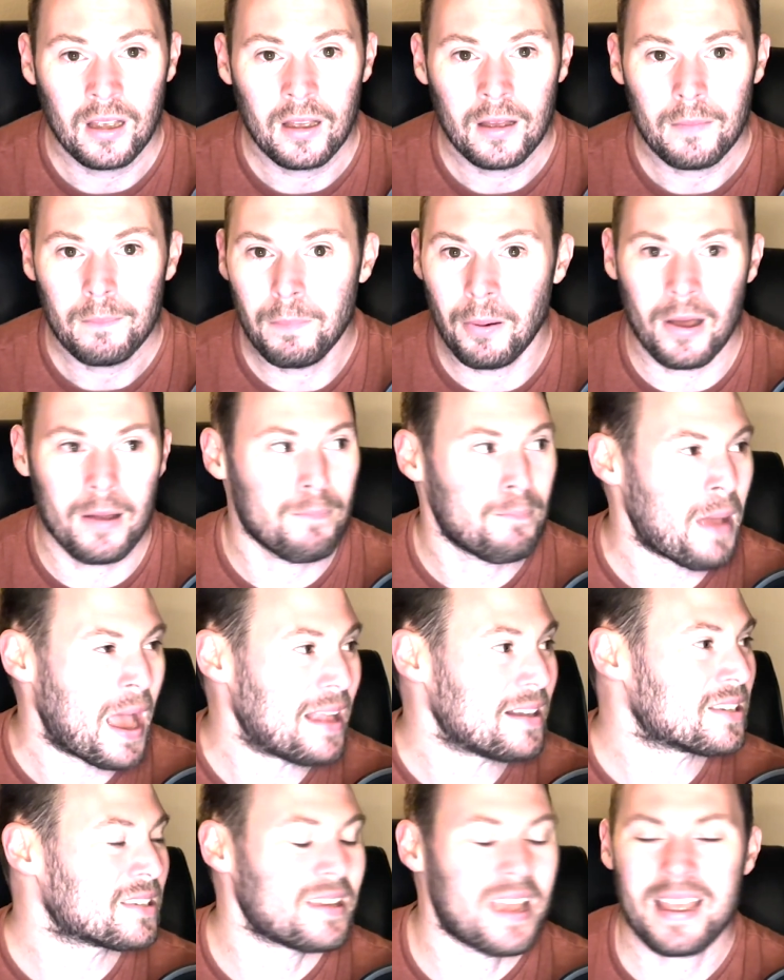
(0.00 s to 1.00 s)
But
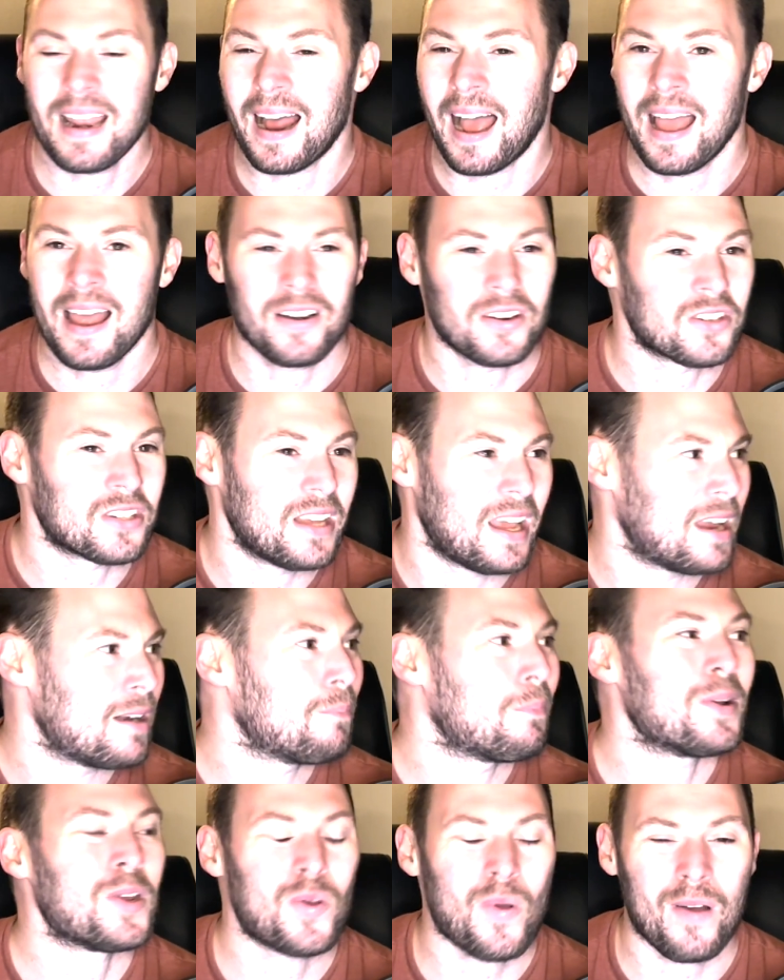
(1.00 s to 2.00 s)
Penn State, I
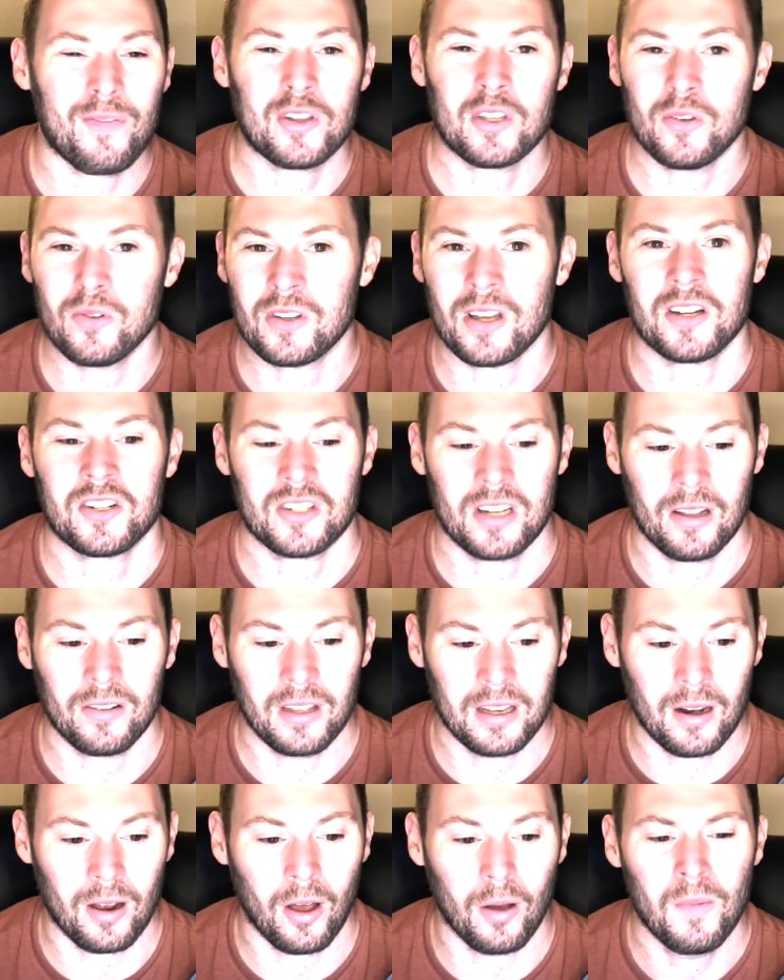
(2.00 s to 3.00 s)
understand, but you have a 2-touchdown
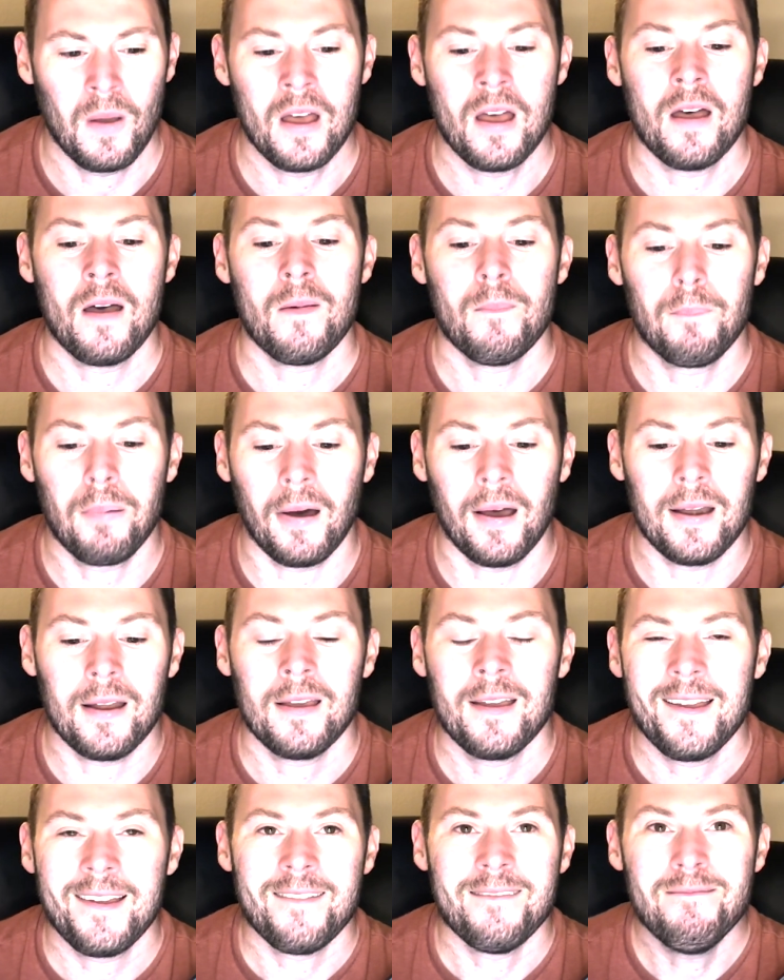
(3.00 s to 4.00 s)
lead at home.
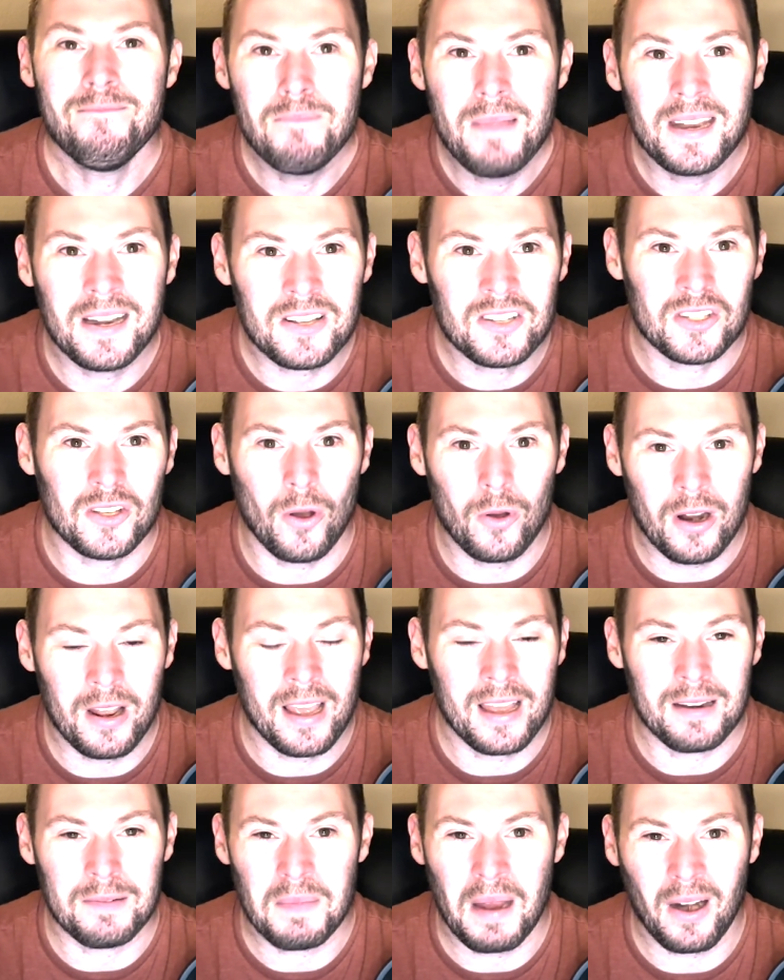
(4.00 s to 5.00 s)
But
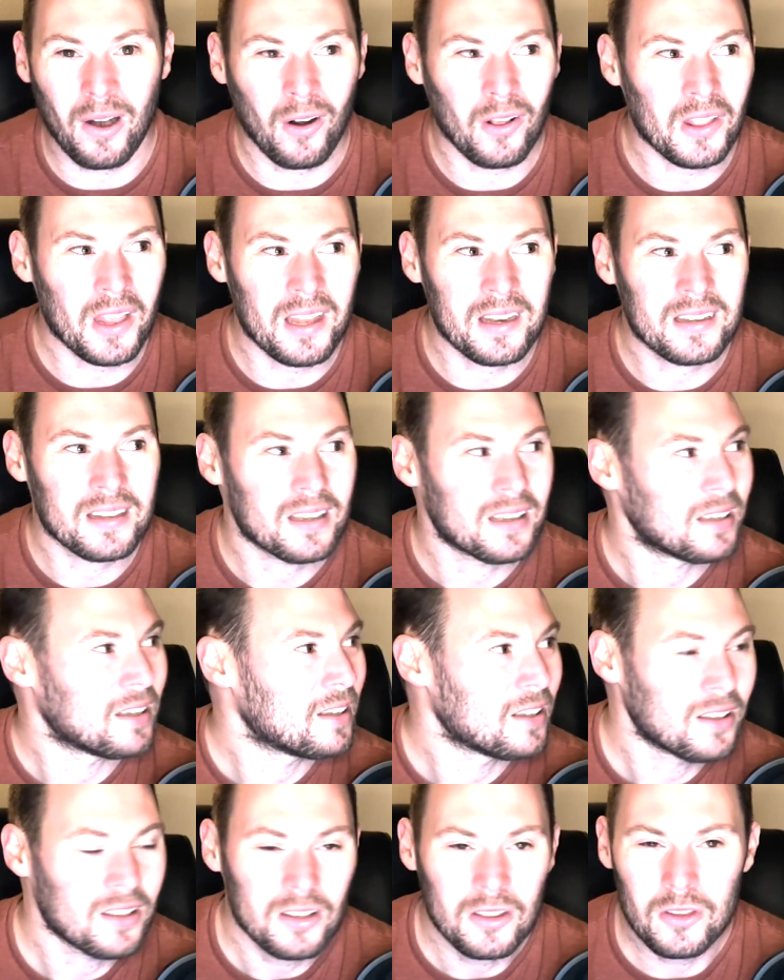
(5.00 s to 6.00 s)
Minnesota and Maryland,
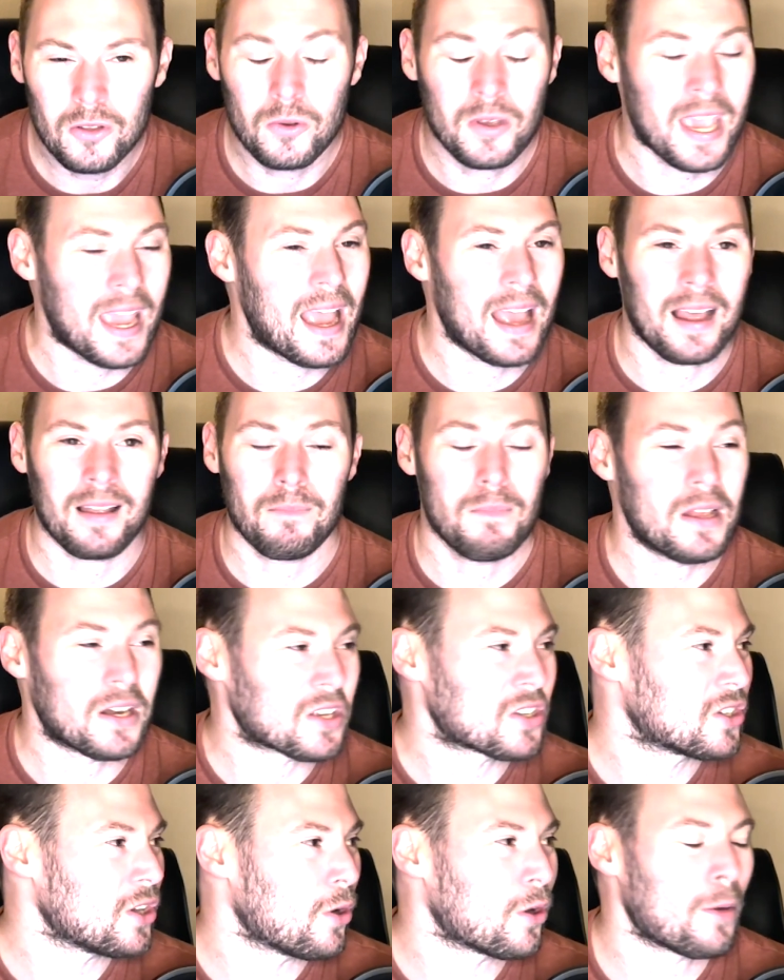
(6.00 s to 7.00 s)
you can't.
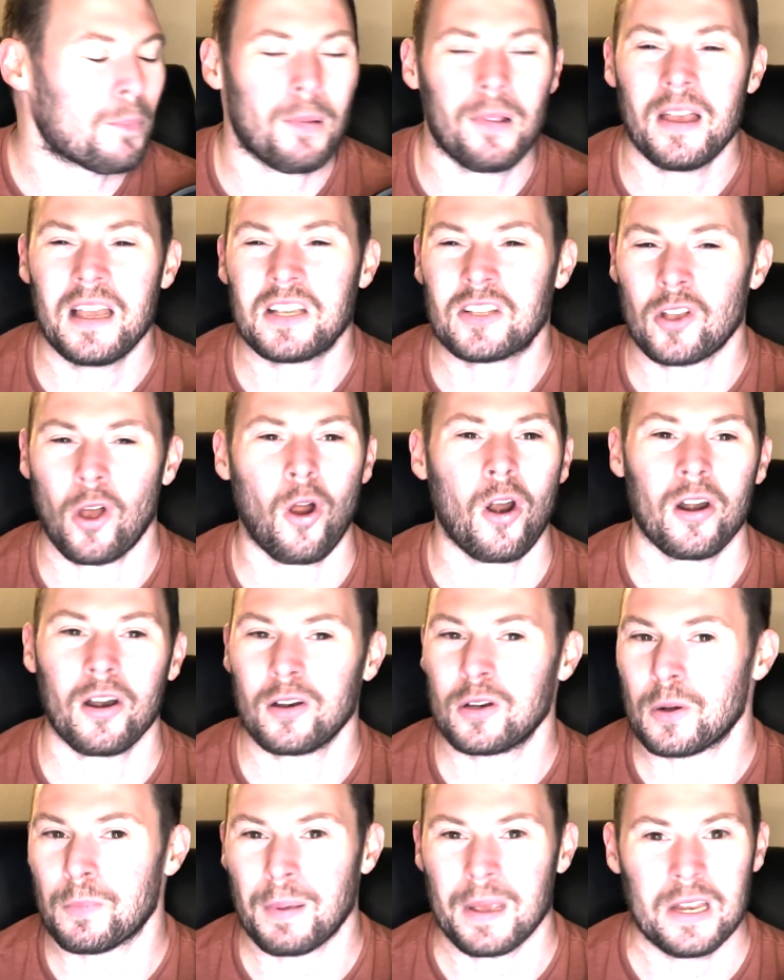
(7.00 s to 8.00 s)
Minnesota plays hard
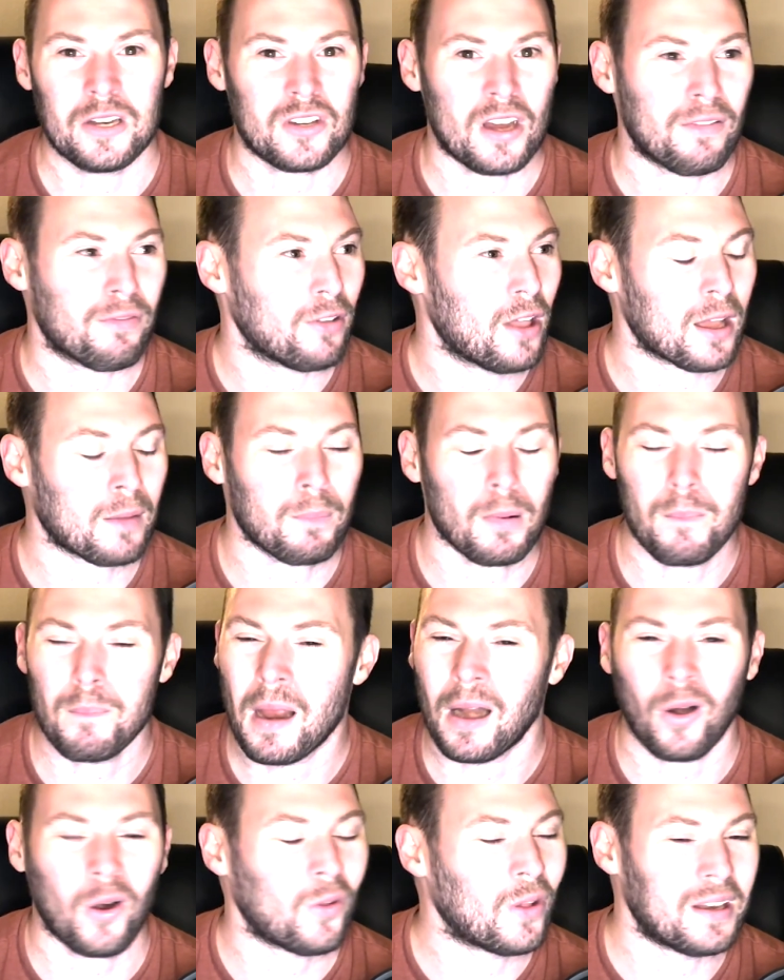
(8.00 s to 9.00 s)
under PJ Fleck, but
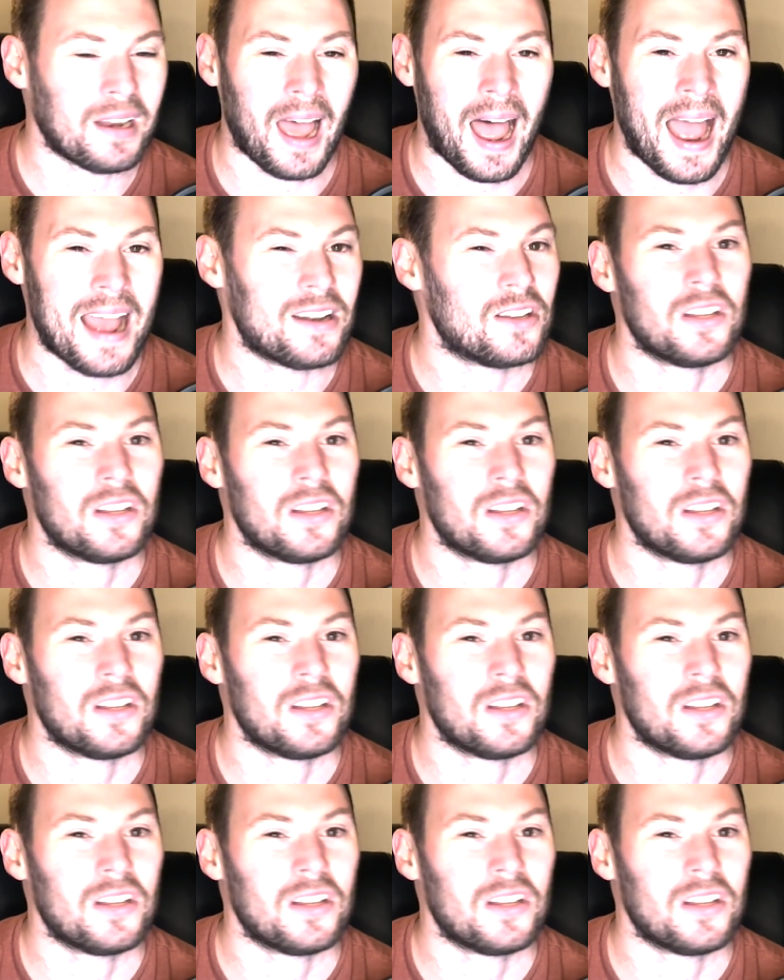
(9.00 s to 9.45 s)
Maryland, I